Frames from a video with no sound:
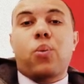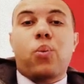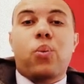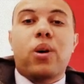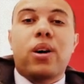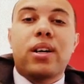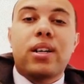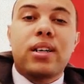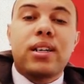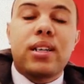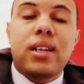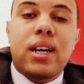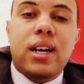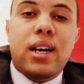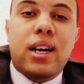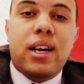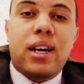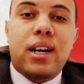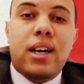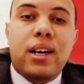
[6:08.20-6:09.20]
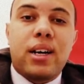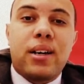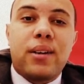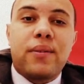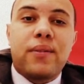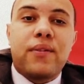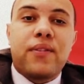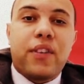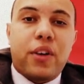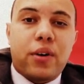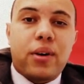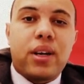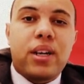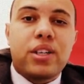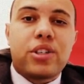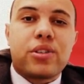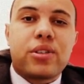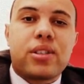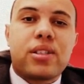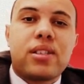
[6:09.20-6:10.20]
One very
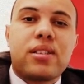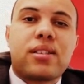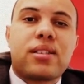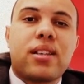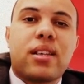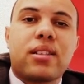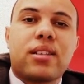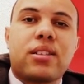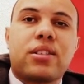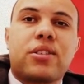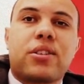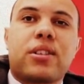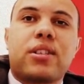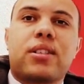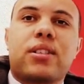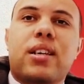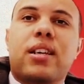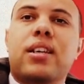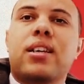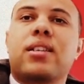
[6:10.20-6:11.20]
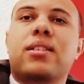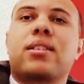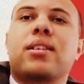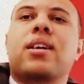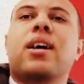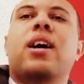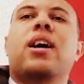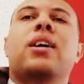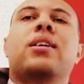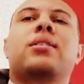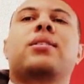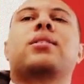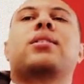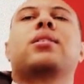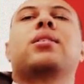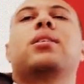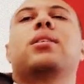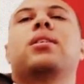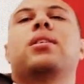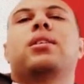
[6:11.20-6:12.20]
interesting sentence you can say is, guys,
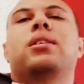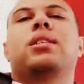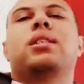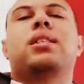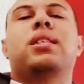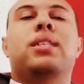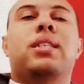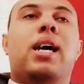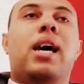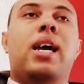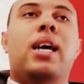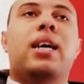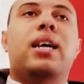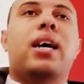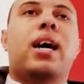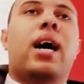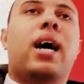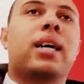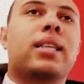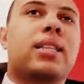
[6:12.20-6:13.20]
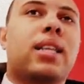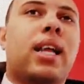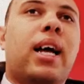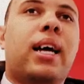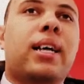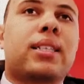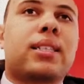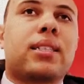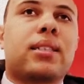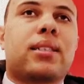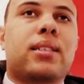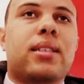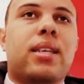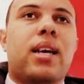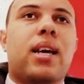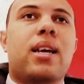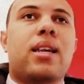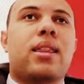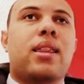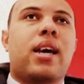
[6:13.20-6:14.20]
today I'd like to
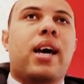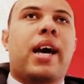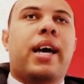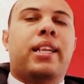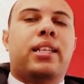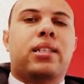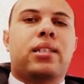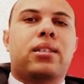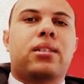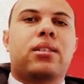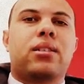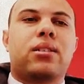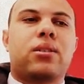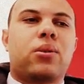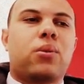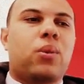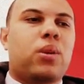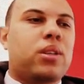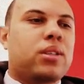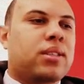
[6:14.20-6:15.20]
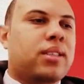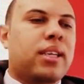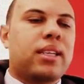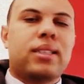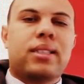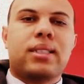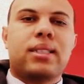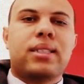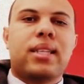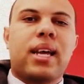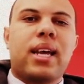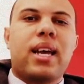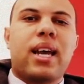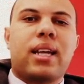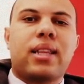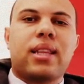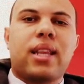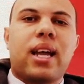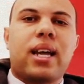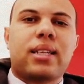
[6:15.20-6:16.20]
say that. When you say today
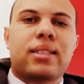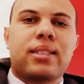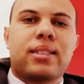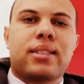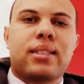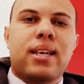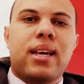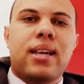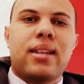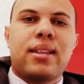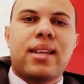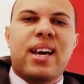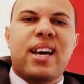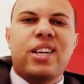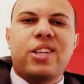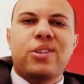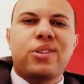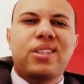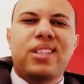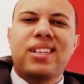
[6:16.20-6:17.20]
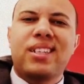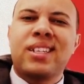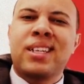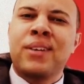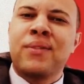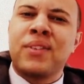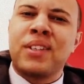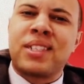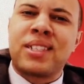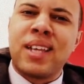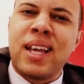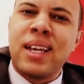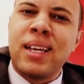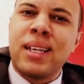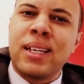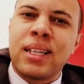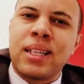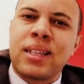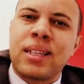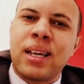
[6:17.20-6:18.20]
I'd like to say that, you didn't even
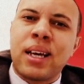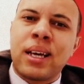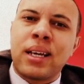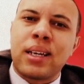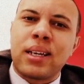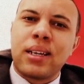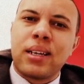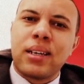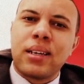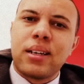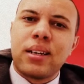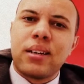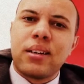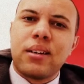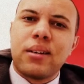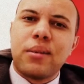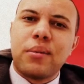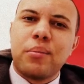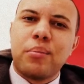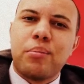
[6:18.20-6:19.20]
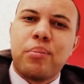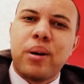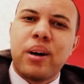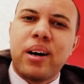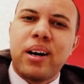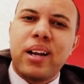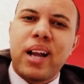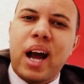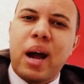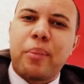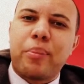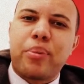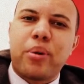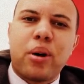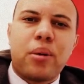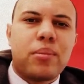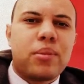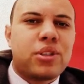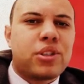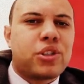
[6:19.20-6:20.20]
say anything. But I
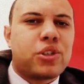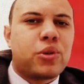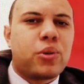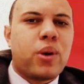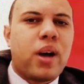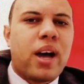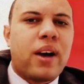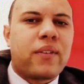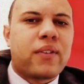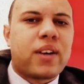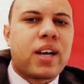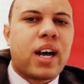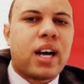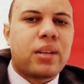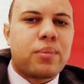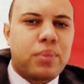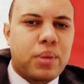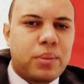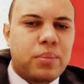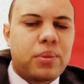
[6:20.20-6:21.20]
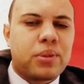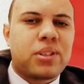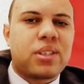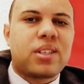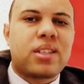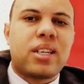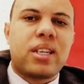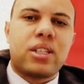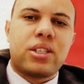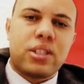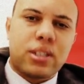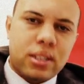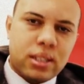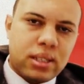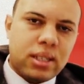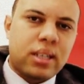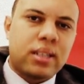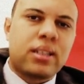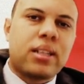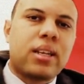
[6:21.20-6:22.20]
promise you have caught people's
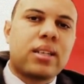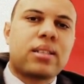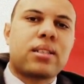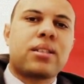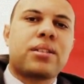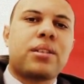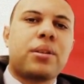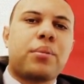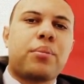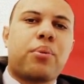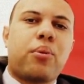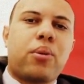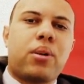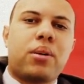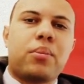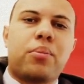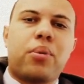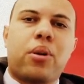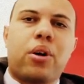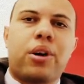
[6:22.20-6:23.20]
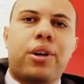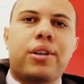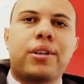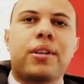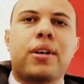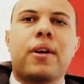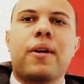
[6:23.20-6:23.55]
attention. And this is the important part.